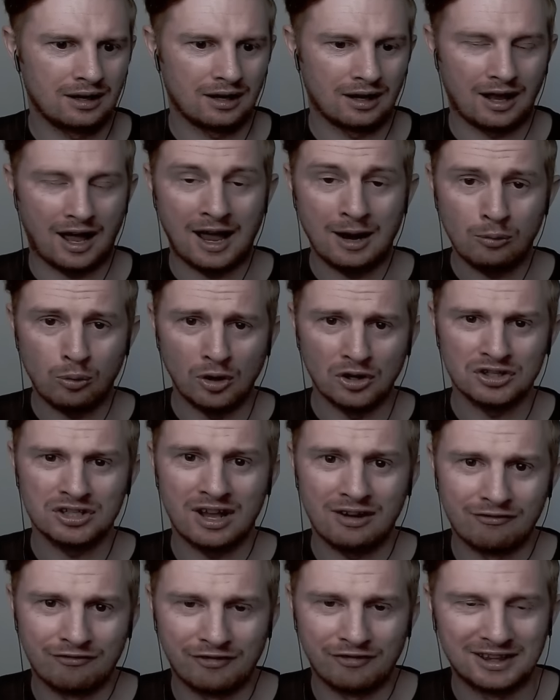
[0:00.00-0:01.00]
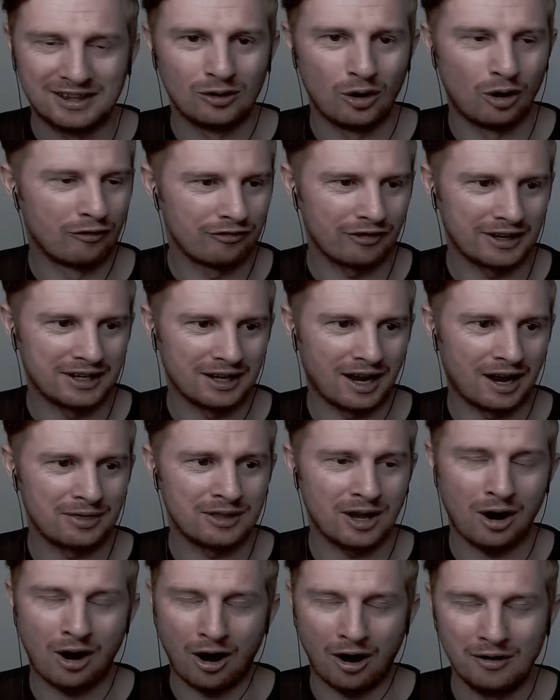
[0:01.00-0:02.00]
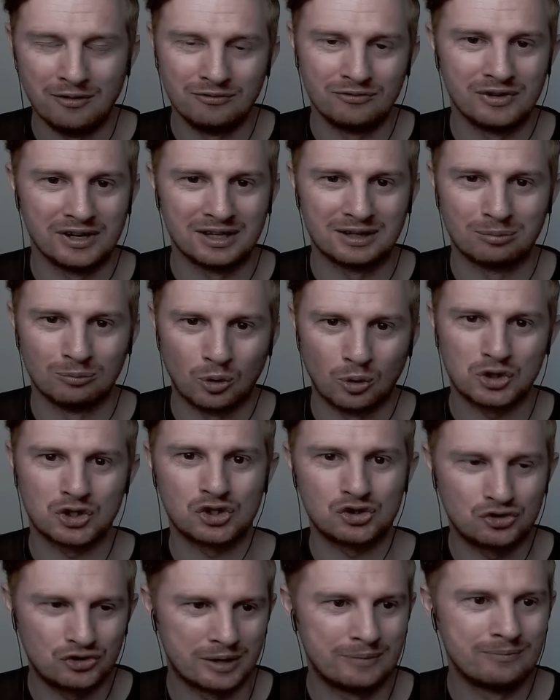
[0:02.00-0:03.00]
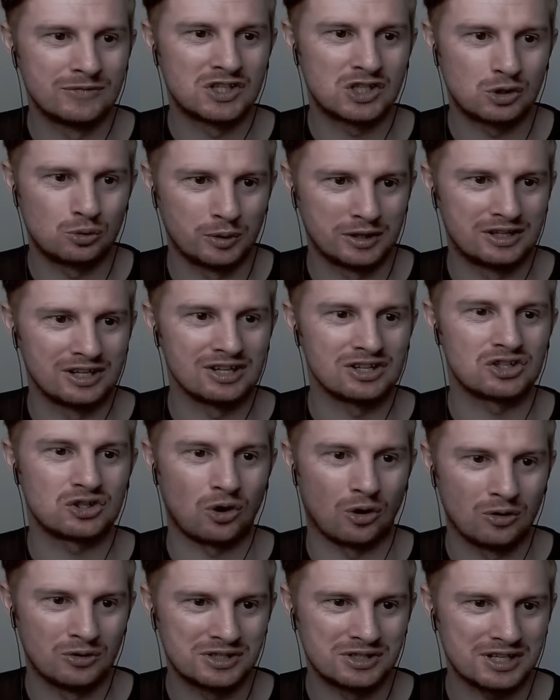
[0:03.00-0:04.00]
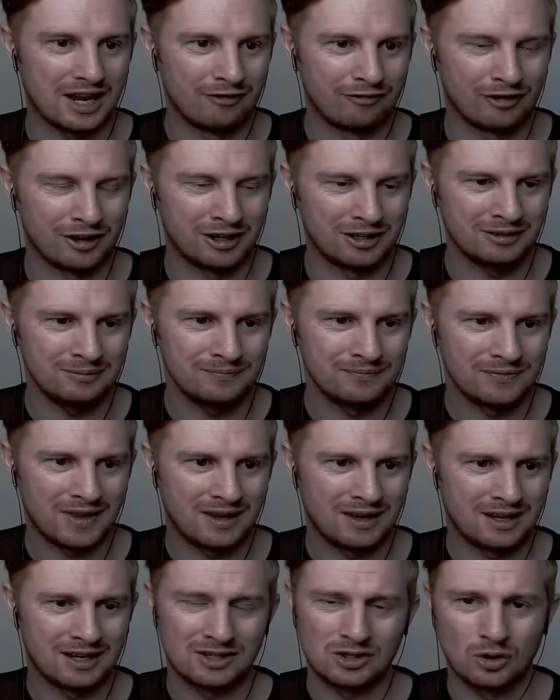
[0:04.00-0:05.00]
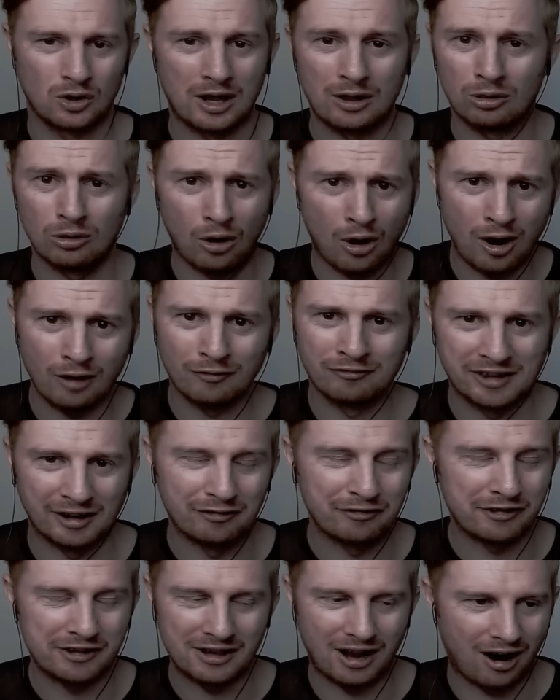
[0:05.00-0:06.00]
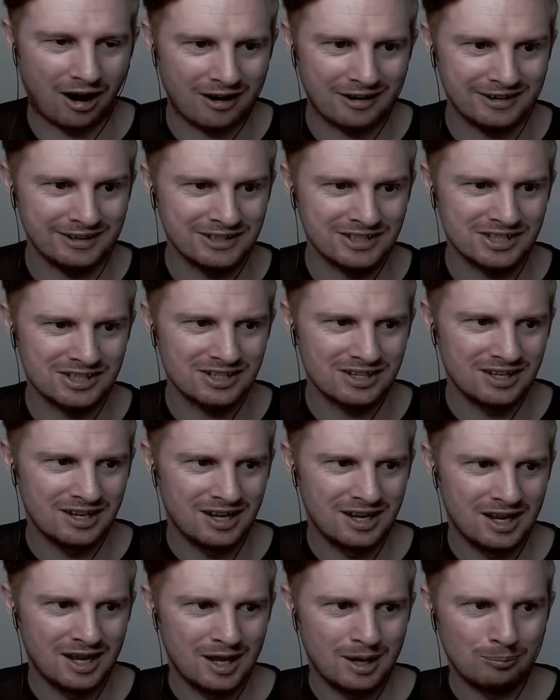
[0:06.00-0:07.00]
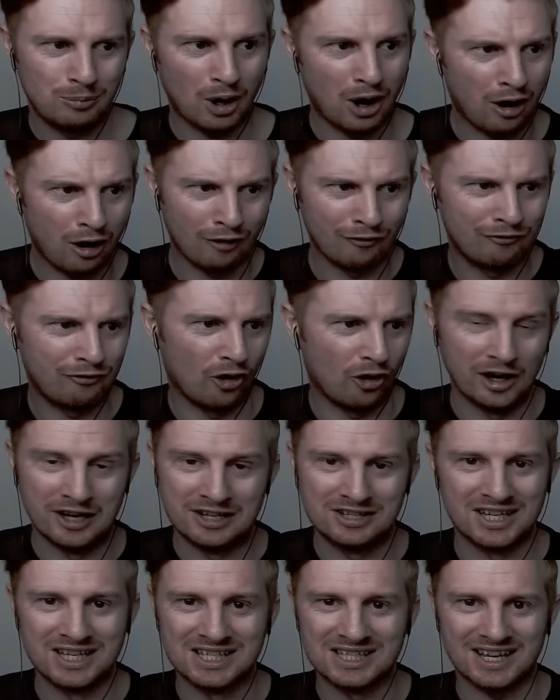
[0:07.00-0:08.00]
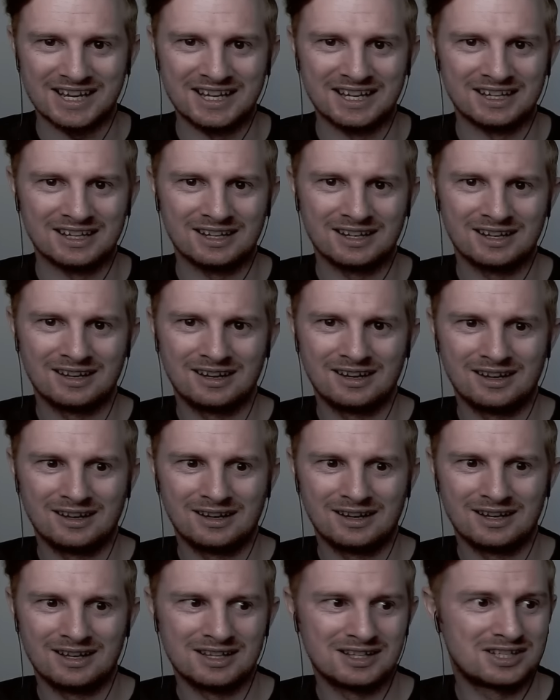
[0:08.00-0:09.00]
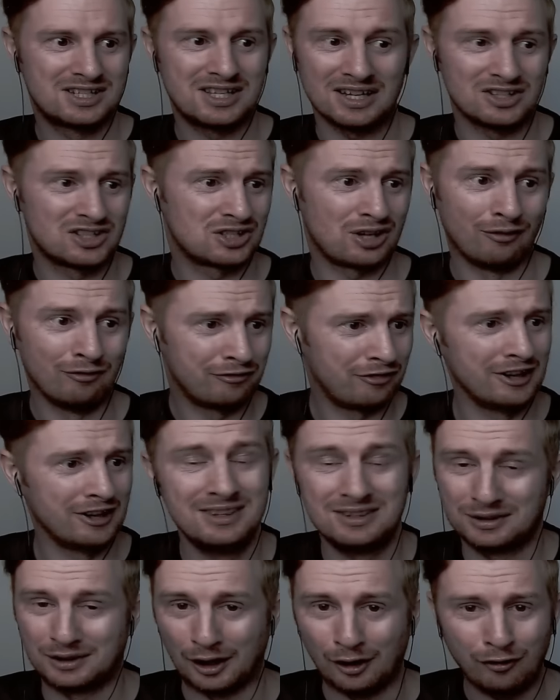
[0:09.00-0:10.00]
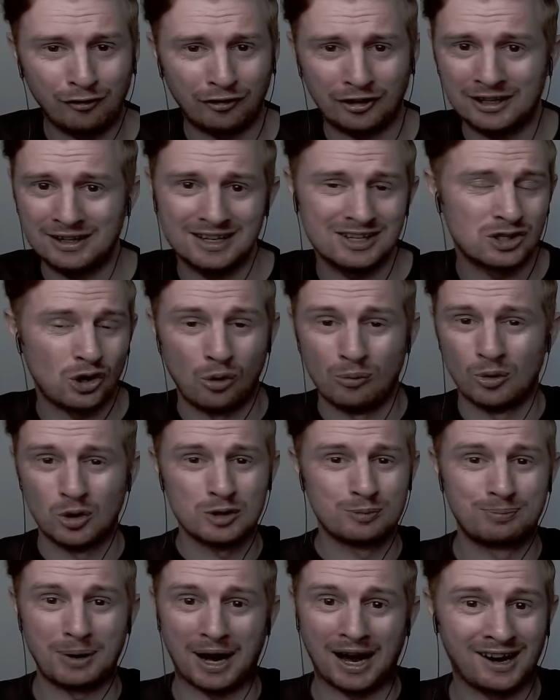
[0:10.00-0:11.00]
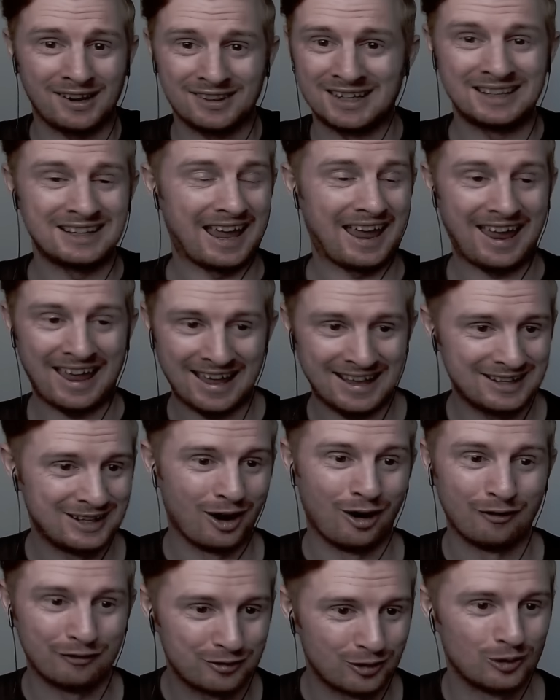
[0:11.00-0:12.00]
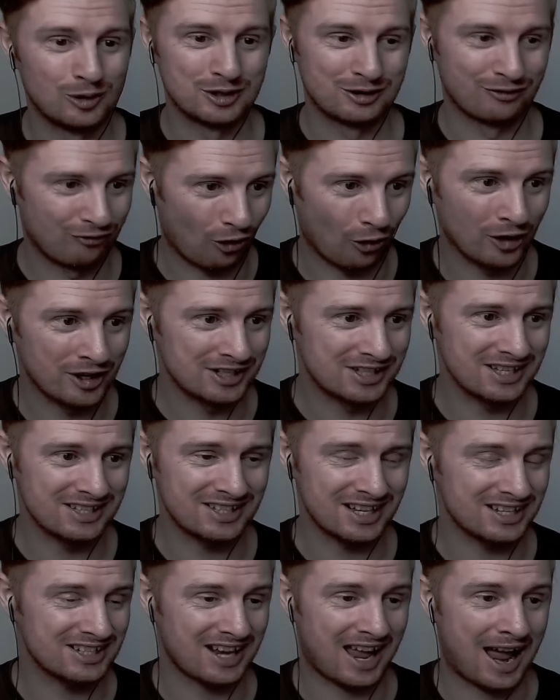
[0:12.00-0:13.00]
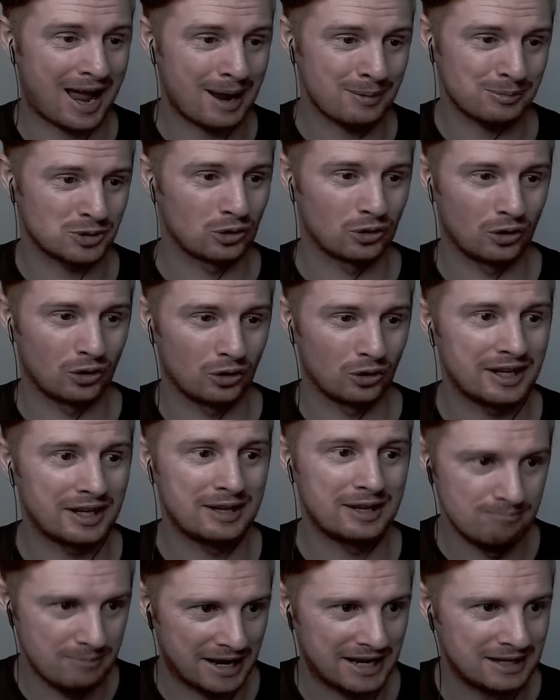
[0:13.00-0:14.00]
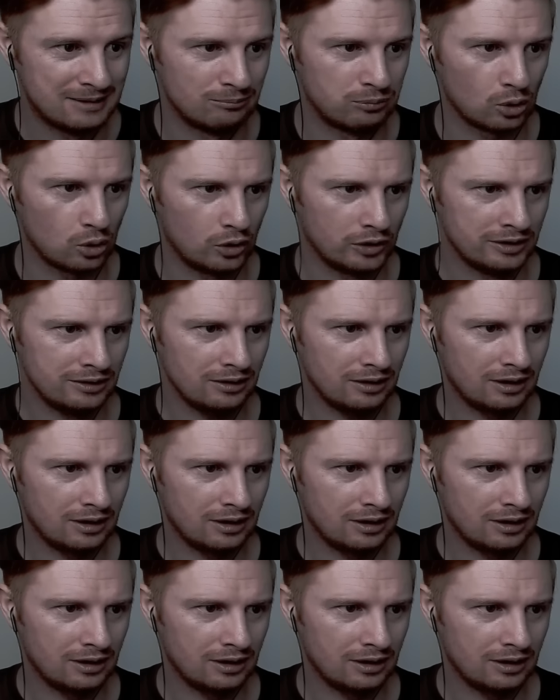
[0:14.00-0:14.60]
I watched a video of like the 100 most streamed Swedish songs ever. So a lot of different artists, but her voice is like something different. It's almost better than any of those voices. It's absolutely mind-blowing.